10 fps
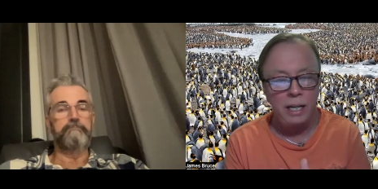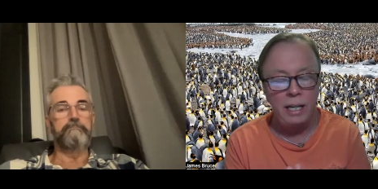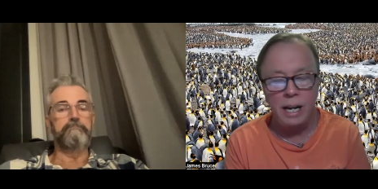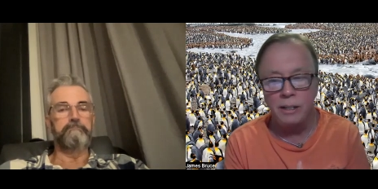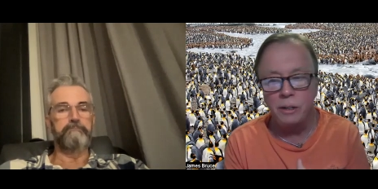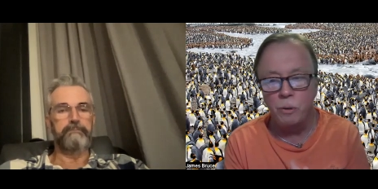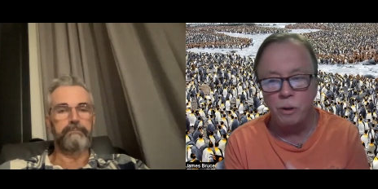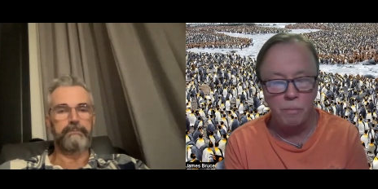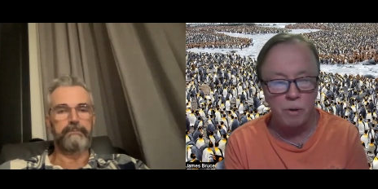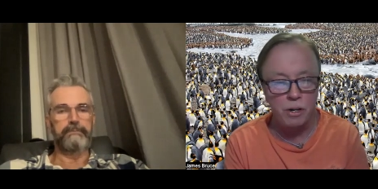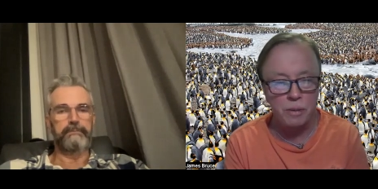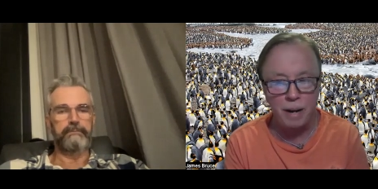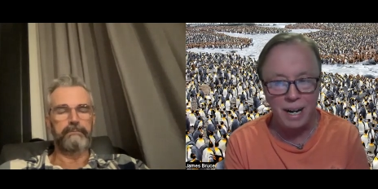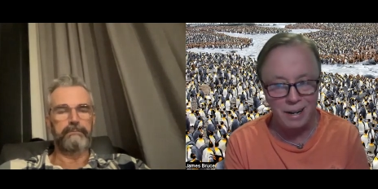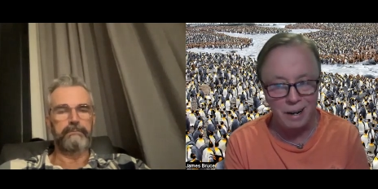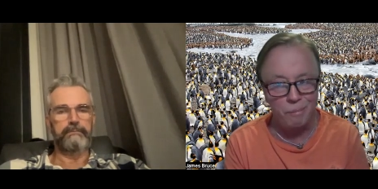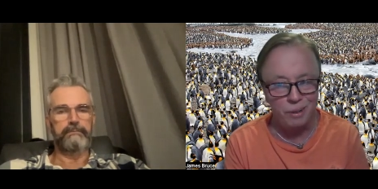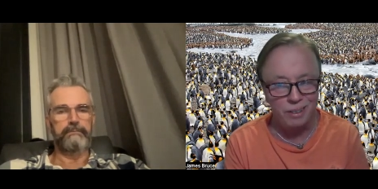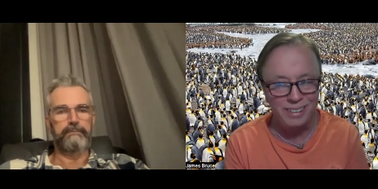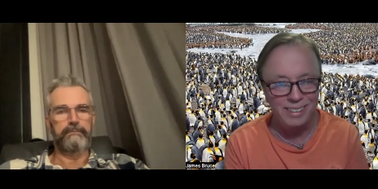Speaker 1: He ended with Murder by
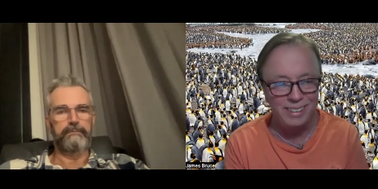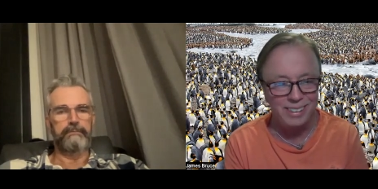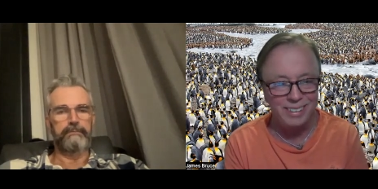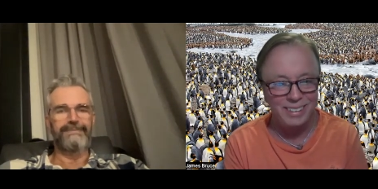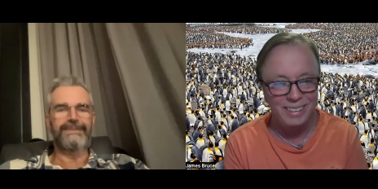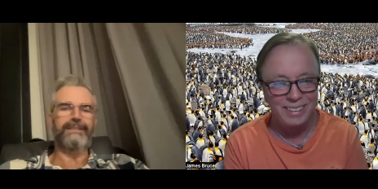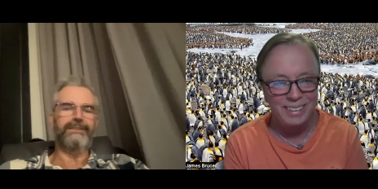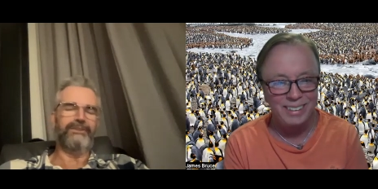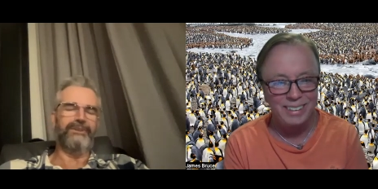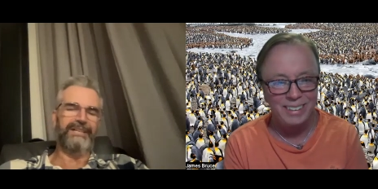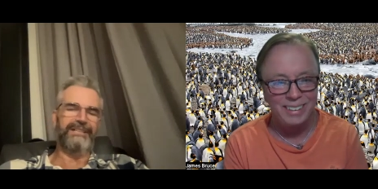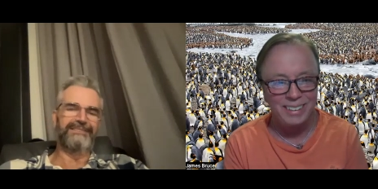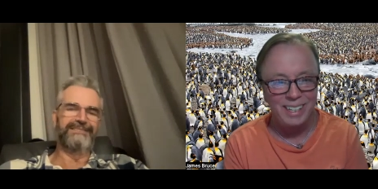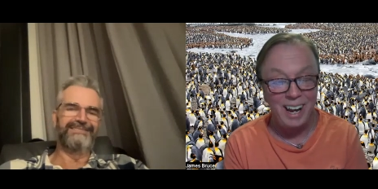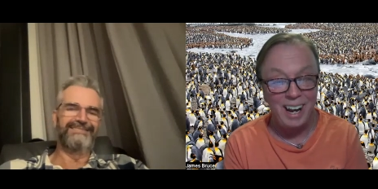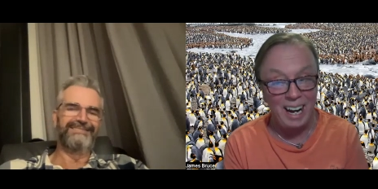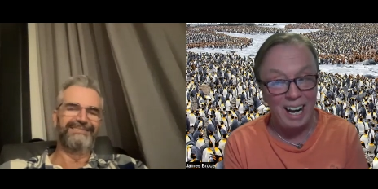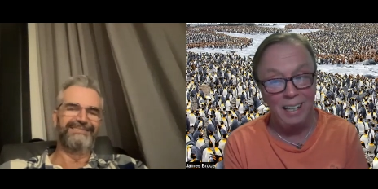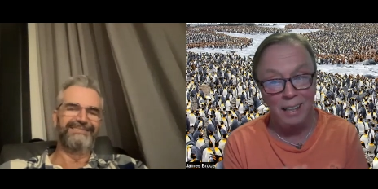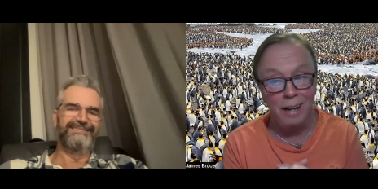Numbers. Oh, great.
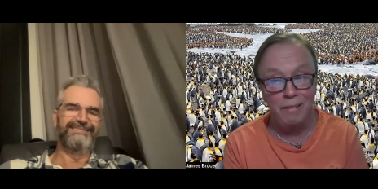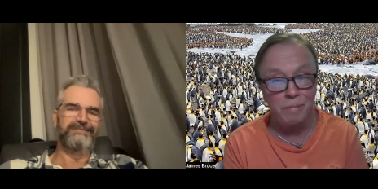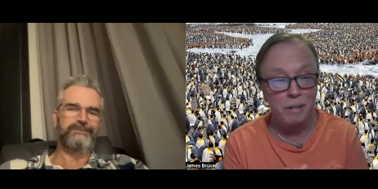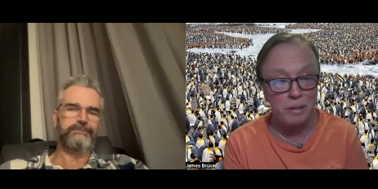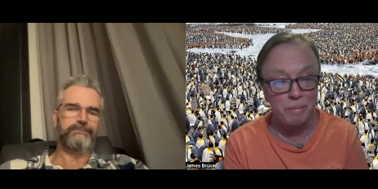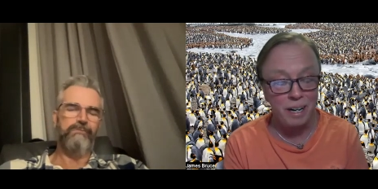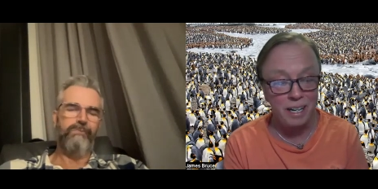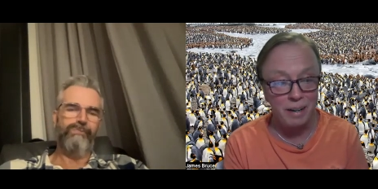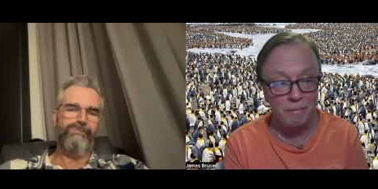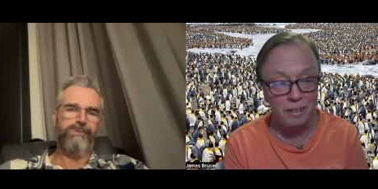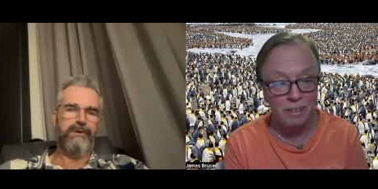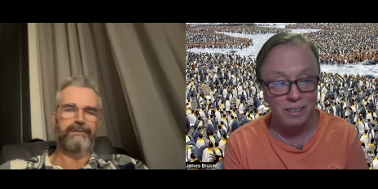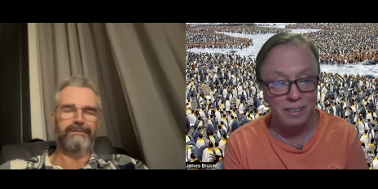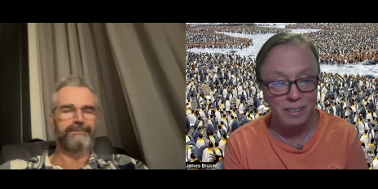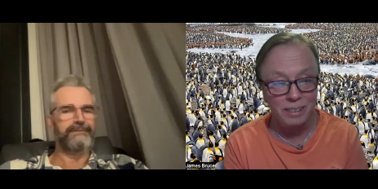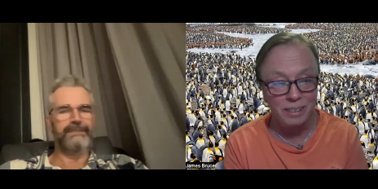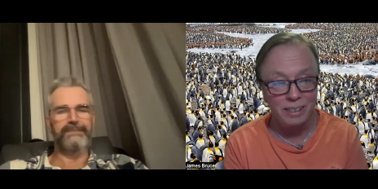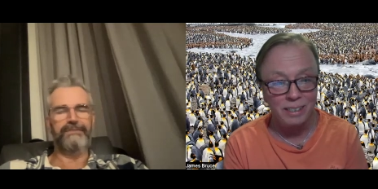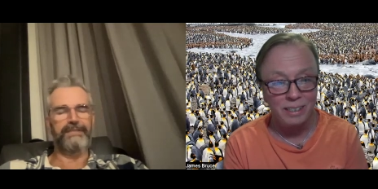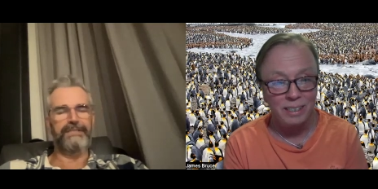I love Murder by Numbers.
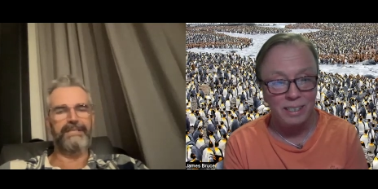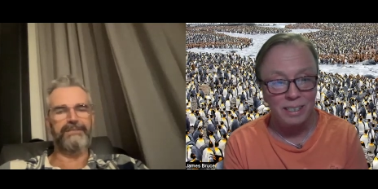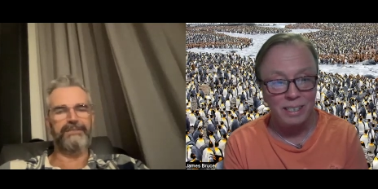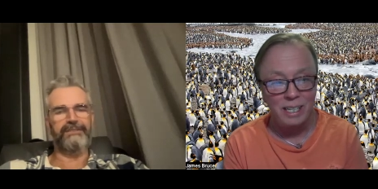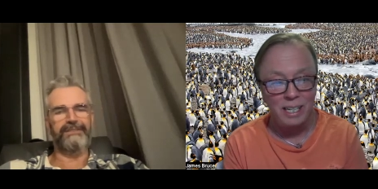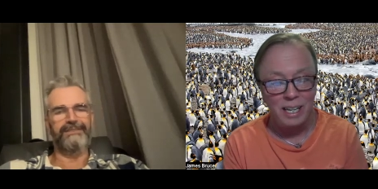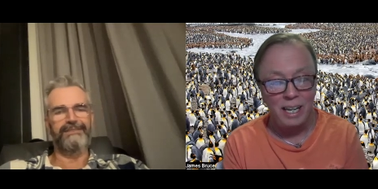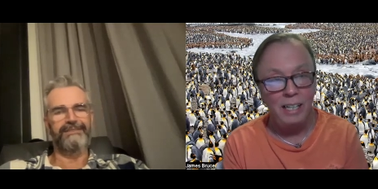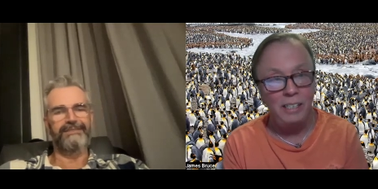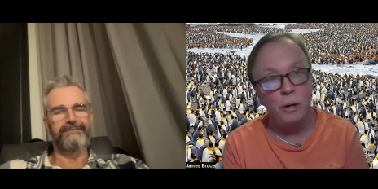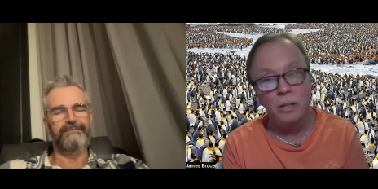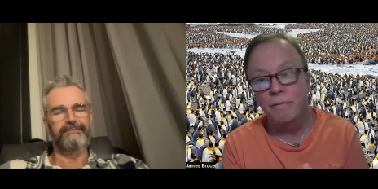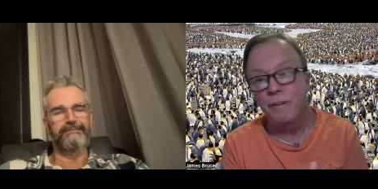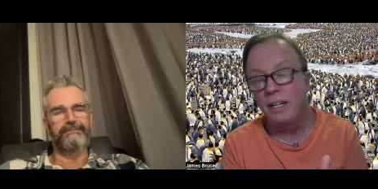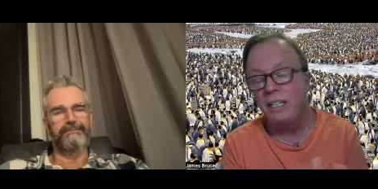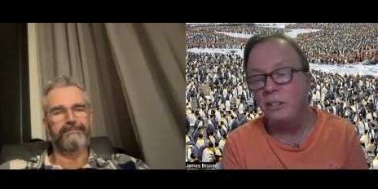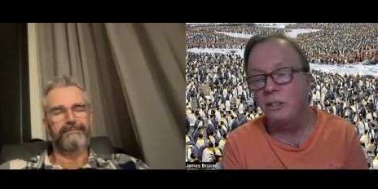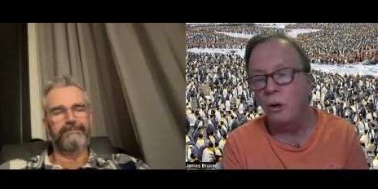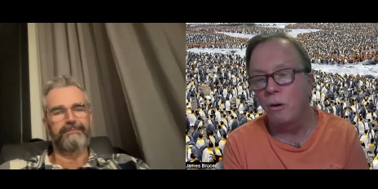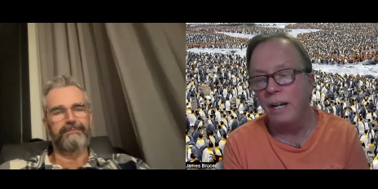
Speaker 2: It's fantastic.
Speaker 1: He told a funny
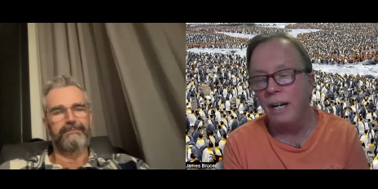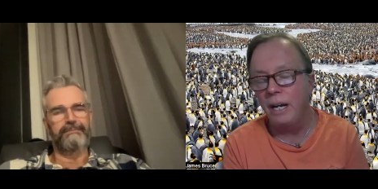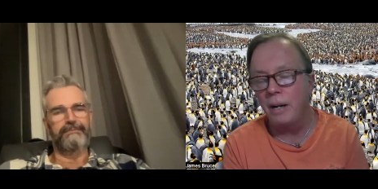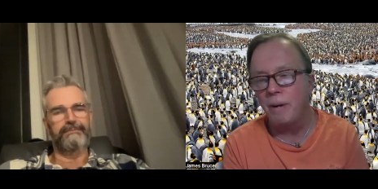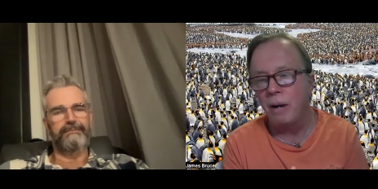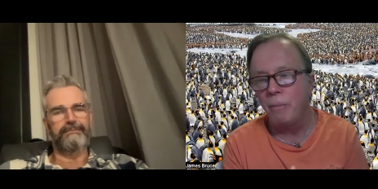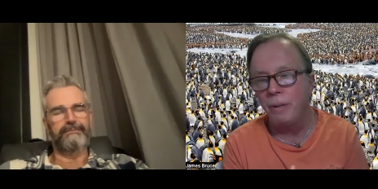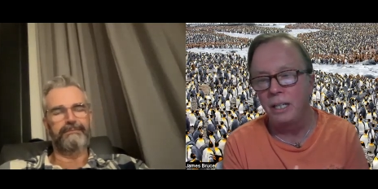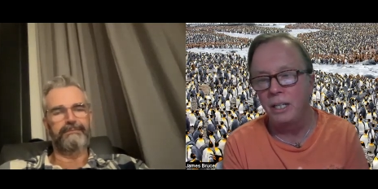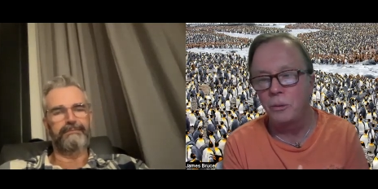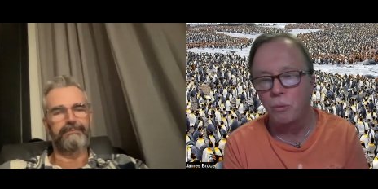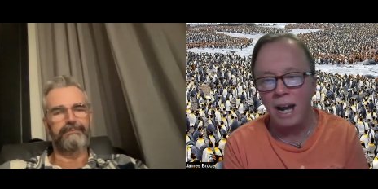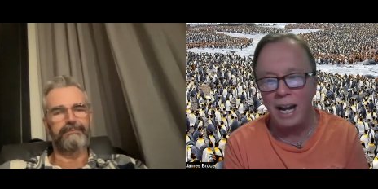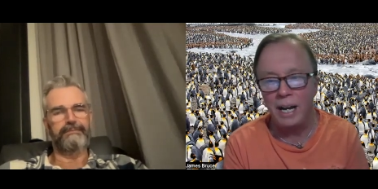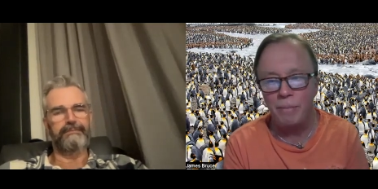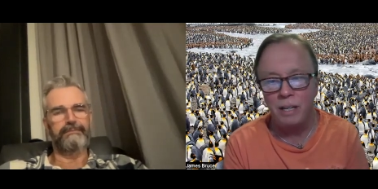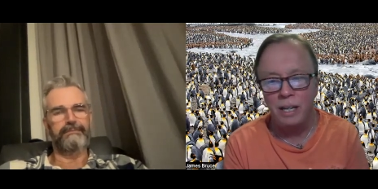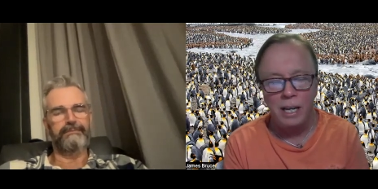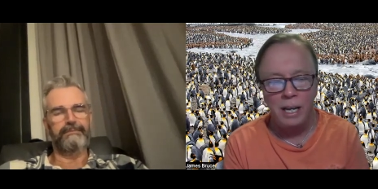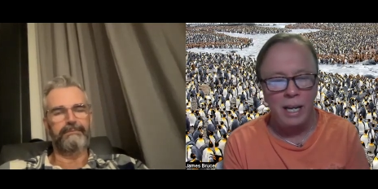story about Billy Graham.
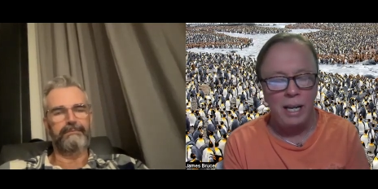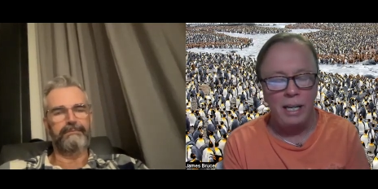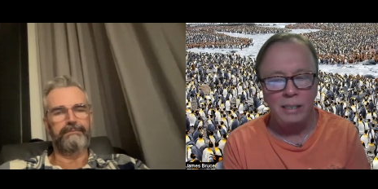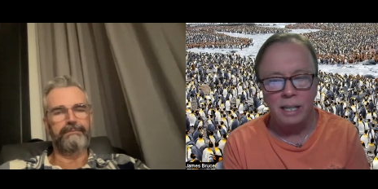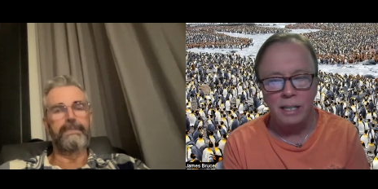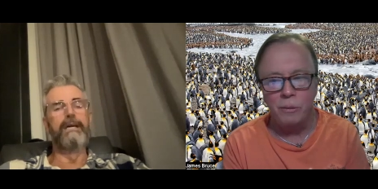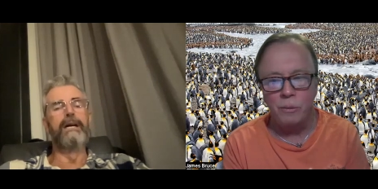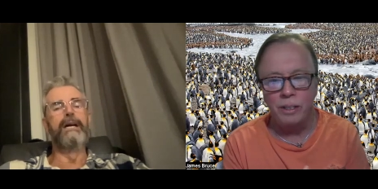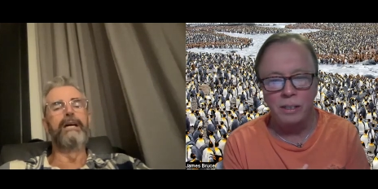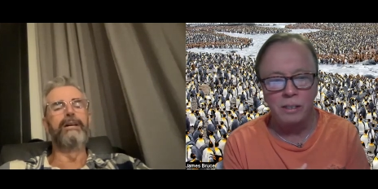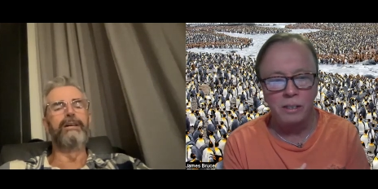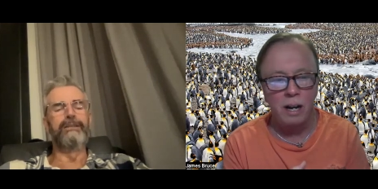He said that when the